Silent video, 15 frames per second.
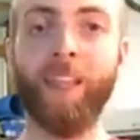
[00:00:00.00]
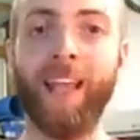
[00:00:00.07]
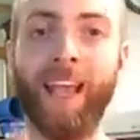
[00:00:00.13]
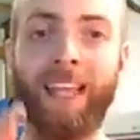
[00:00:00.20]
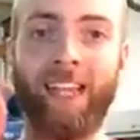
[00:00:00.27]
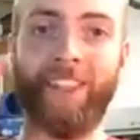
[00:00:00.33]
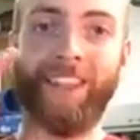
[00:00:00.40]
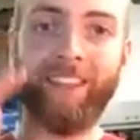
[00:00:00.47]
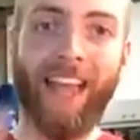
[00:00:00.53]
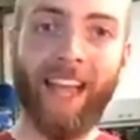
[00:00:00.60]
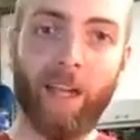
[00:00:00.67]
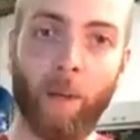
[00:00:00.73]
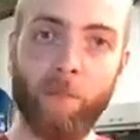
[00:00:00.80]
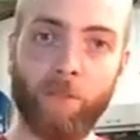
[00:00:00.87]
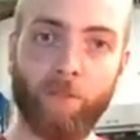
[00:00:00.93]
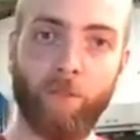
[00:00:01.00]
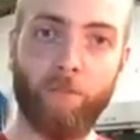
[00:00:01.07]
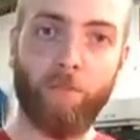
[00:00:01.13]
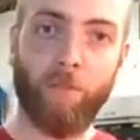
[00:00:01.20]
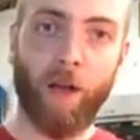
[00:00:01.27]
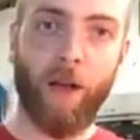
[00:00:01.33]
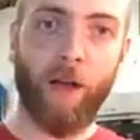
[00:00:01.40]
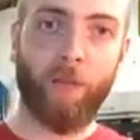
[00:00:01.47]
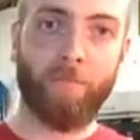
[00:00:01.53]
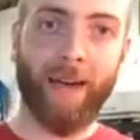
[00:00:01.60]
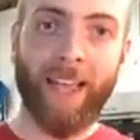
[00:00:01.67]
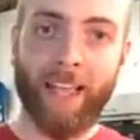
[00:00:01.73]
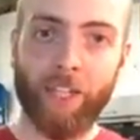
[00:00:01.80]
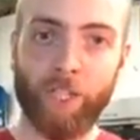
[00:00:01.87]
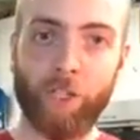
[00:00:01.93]
And I think that comes from
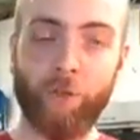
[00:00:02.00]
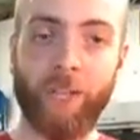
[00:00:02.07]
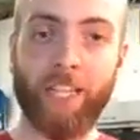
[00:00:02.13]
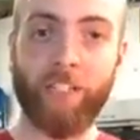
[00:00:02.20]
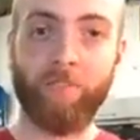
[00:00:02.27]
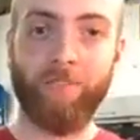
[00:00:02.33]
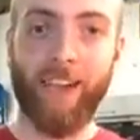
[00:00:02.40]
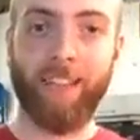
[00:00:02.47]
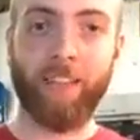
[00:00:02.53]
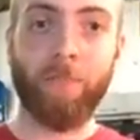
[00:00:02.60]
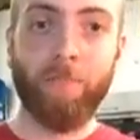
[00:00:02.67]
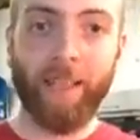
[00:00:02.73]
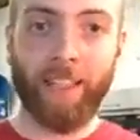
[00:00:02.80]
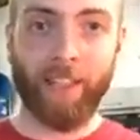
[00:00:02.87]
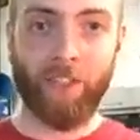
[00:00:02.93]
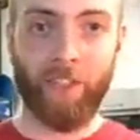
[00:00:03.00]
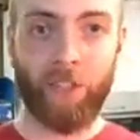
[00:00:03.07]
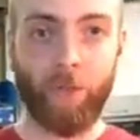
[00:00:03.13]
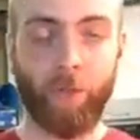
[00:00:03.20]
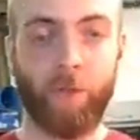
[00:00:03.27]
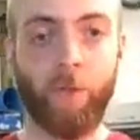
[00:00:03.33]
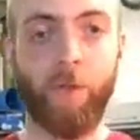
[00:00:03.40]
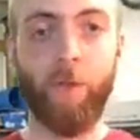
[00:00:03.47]
my history as a violin making student.